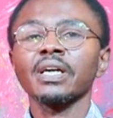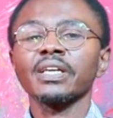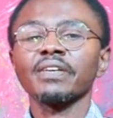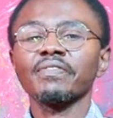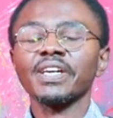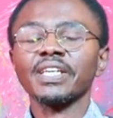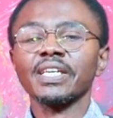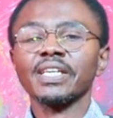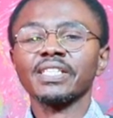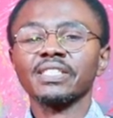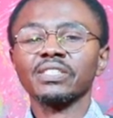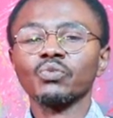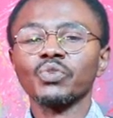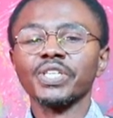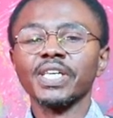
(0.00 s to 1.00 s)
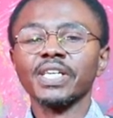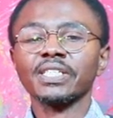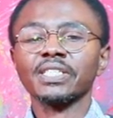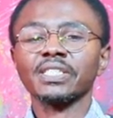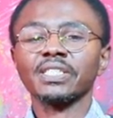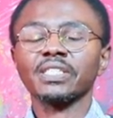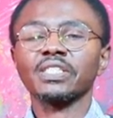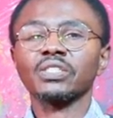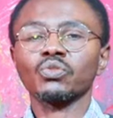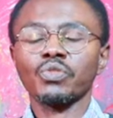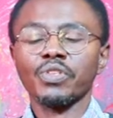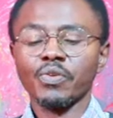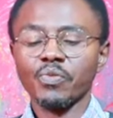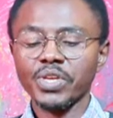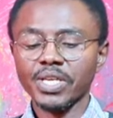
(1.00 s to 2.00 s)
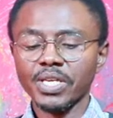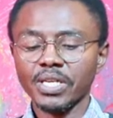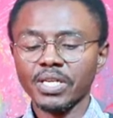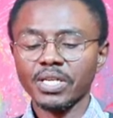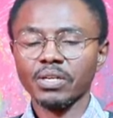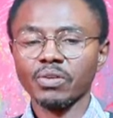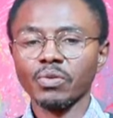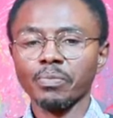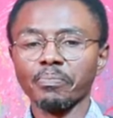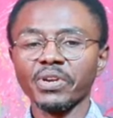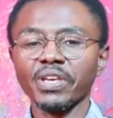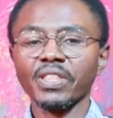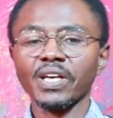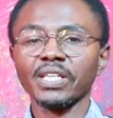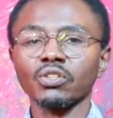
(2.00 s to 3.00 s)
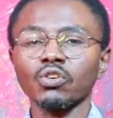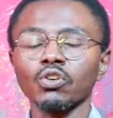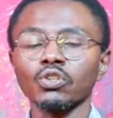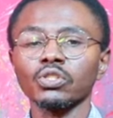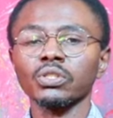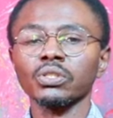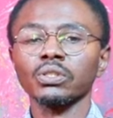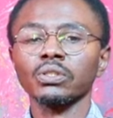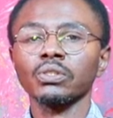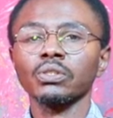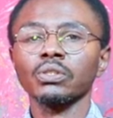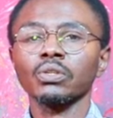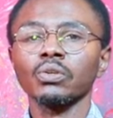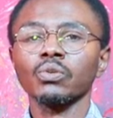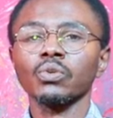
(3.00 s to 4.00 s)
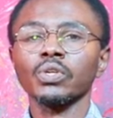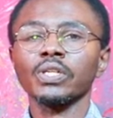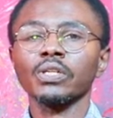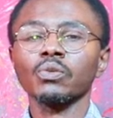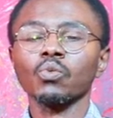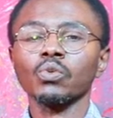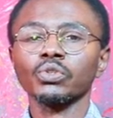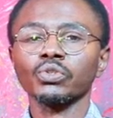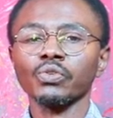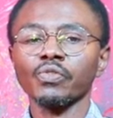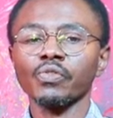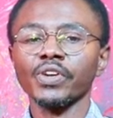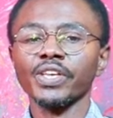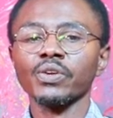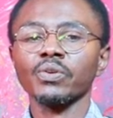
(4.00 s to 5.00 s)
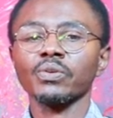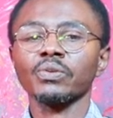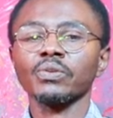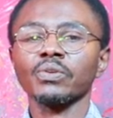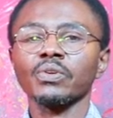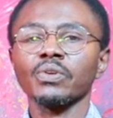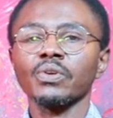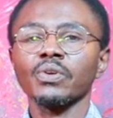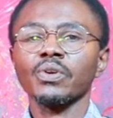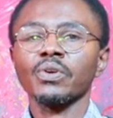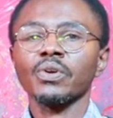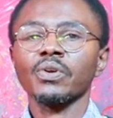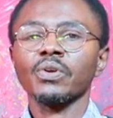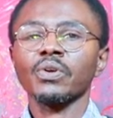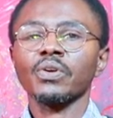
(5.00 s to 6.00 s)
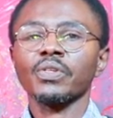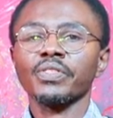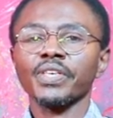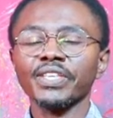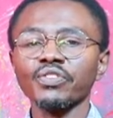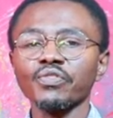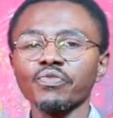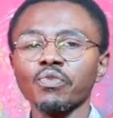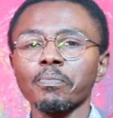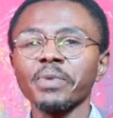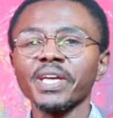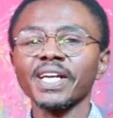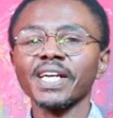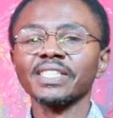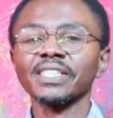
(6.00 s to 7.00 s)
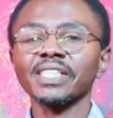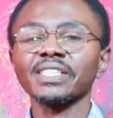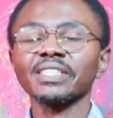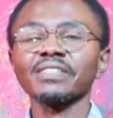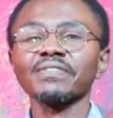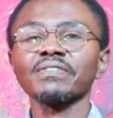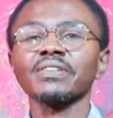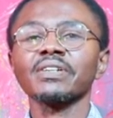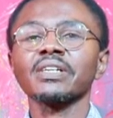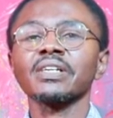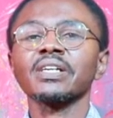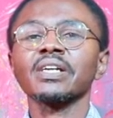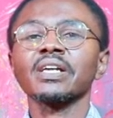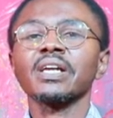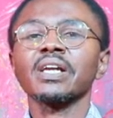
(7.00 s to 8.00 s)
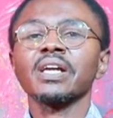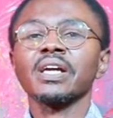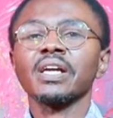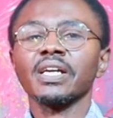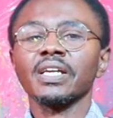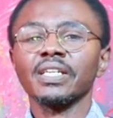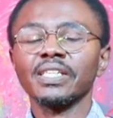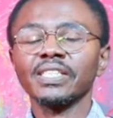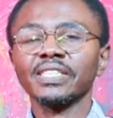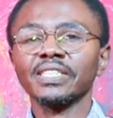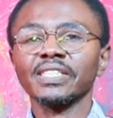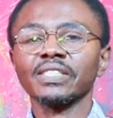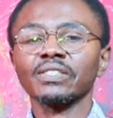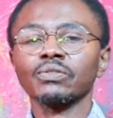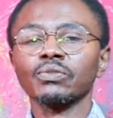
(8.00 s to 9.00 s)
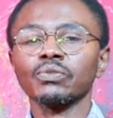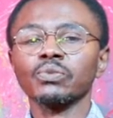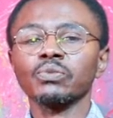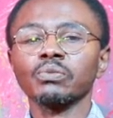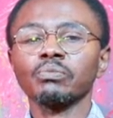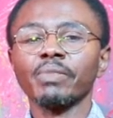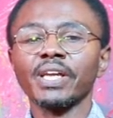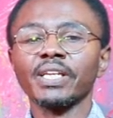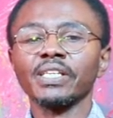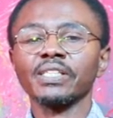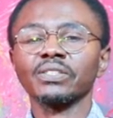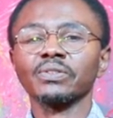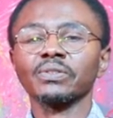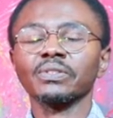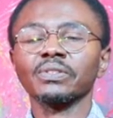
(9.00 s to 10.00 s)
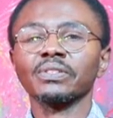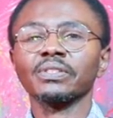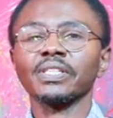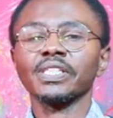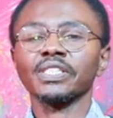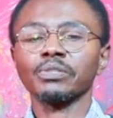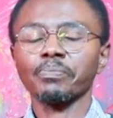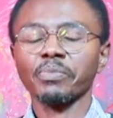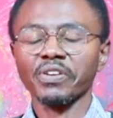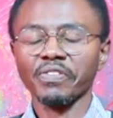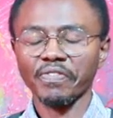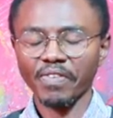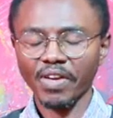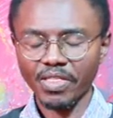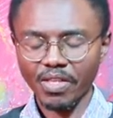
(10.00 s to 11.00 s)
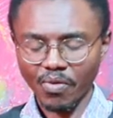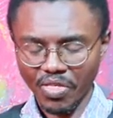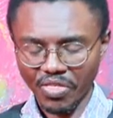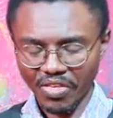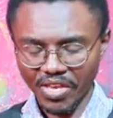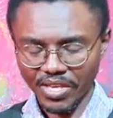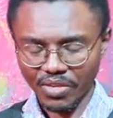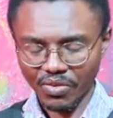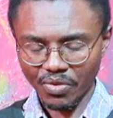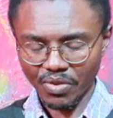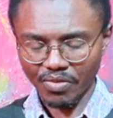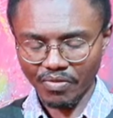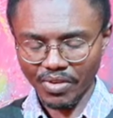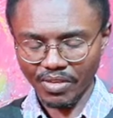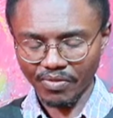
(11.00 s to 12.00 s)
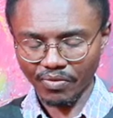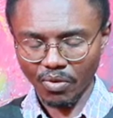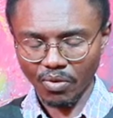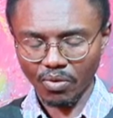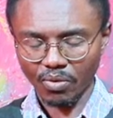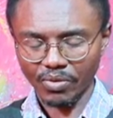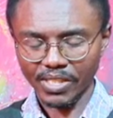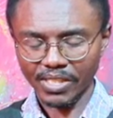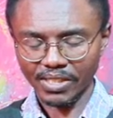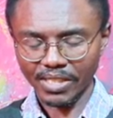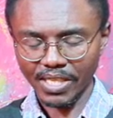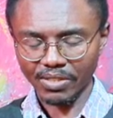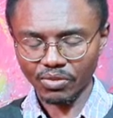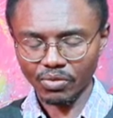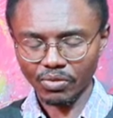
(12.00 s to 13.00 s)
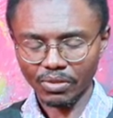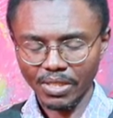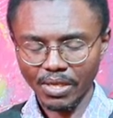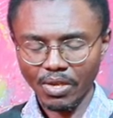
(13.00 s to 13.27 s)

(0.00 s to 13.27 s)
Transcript: Even as we get into the week, we pray that God will watch over you. Thank you for being attentive and listening to my lesson. Let's pray. Father, we thank you even for this lesson.